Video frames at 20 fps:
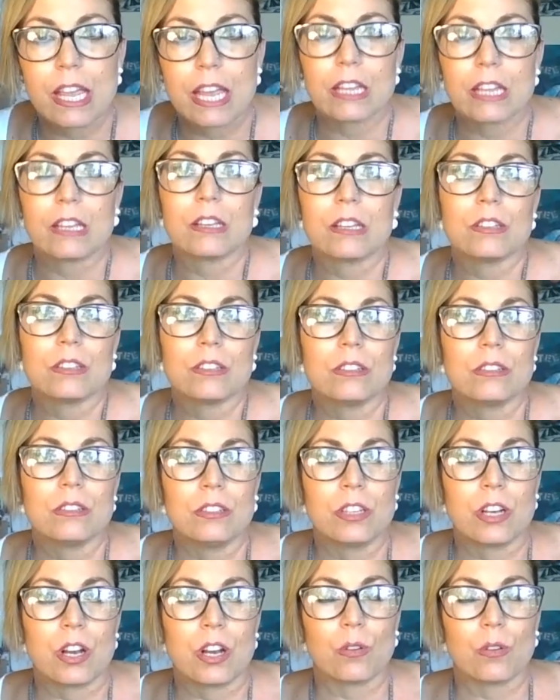say,
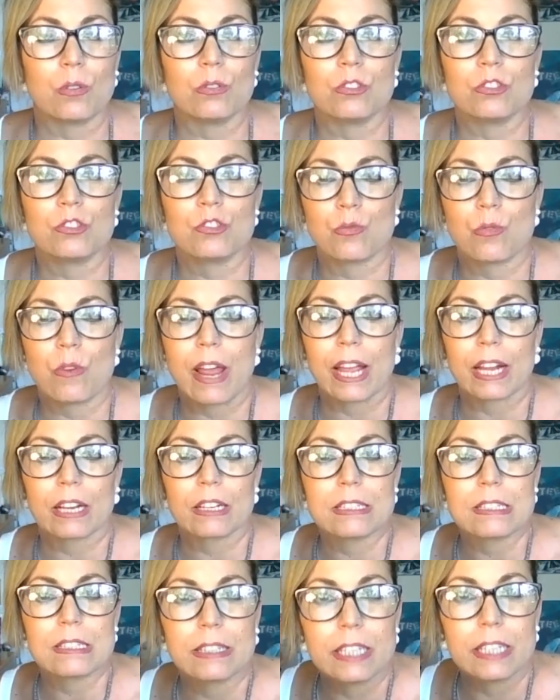
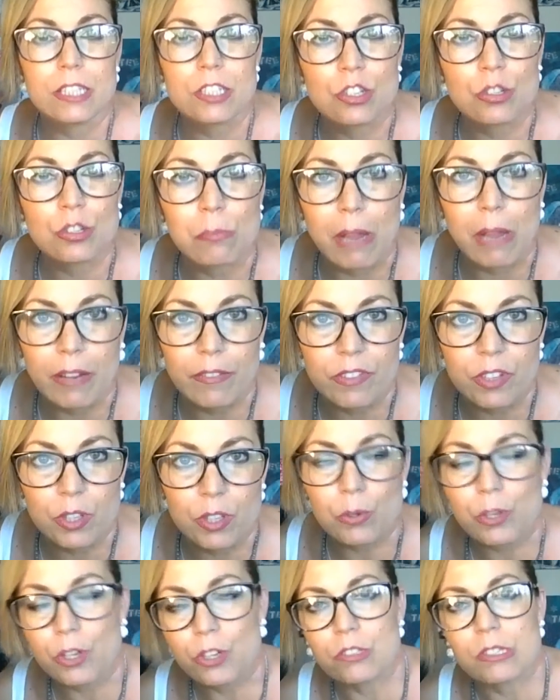directly to my
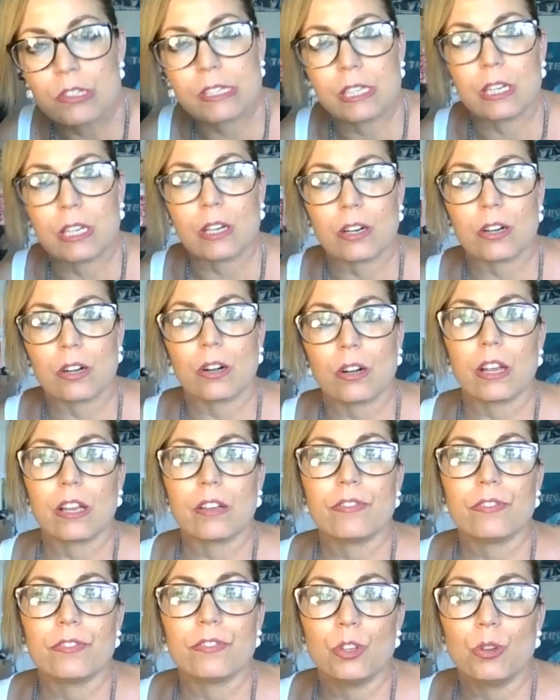viewers here,
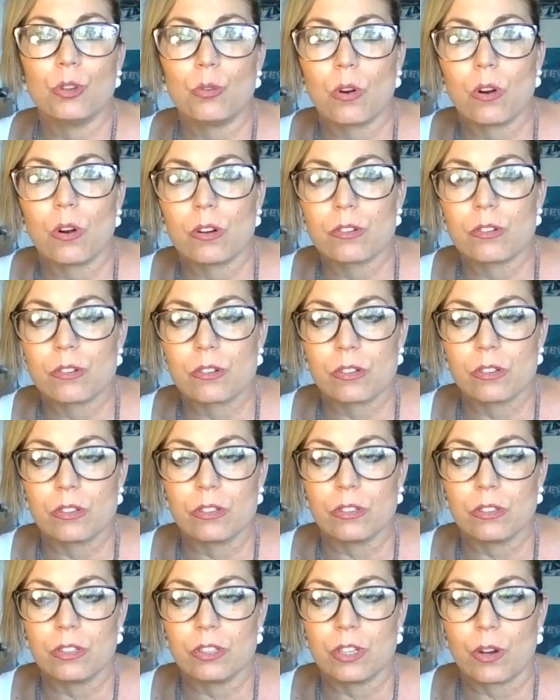if you're
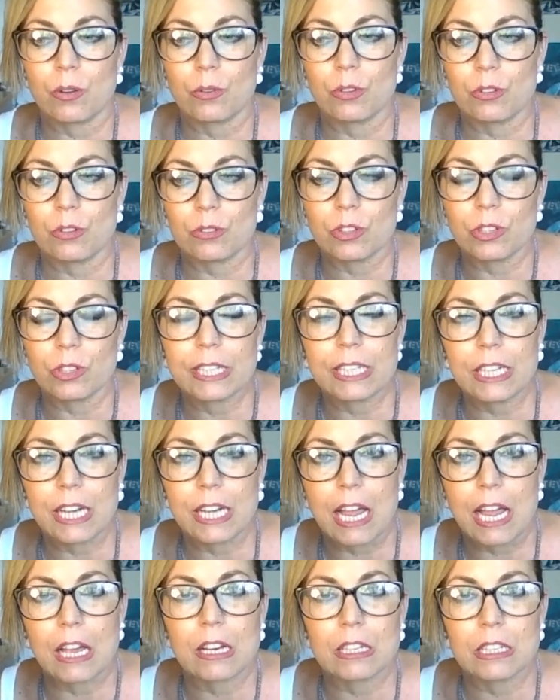looking
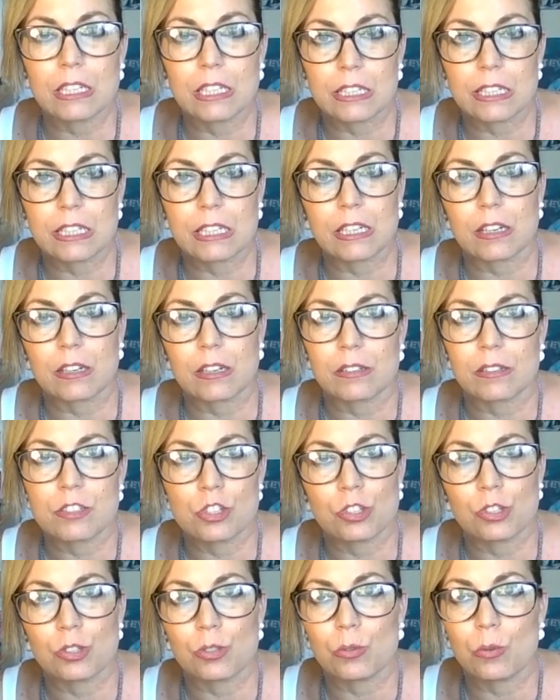at getting
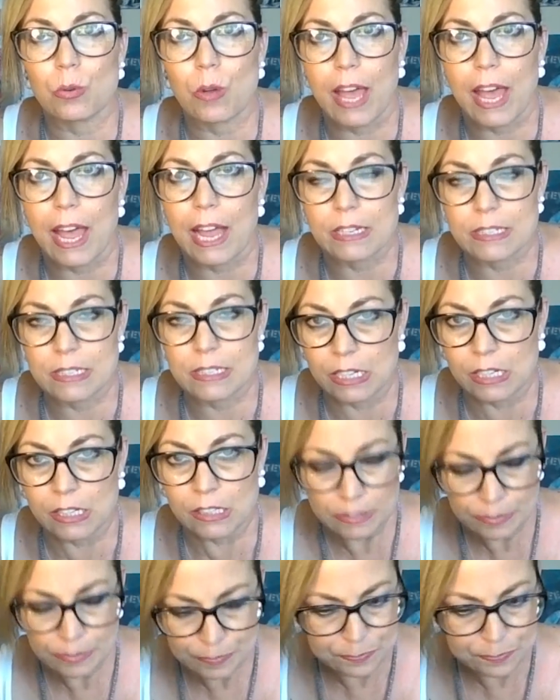into
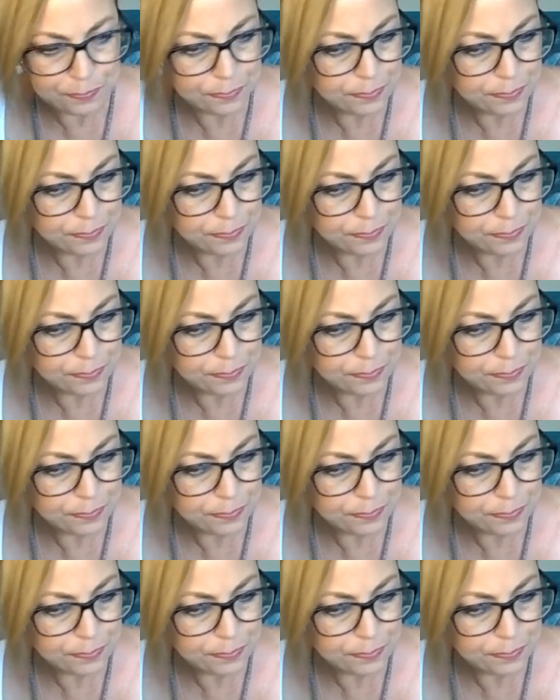acting,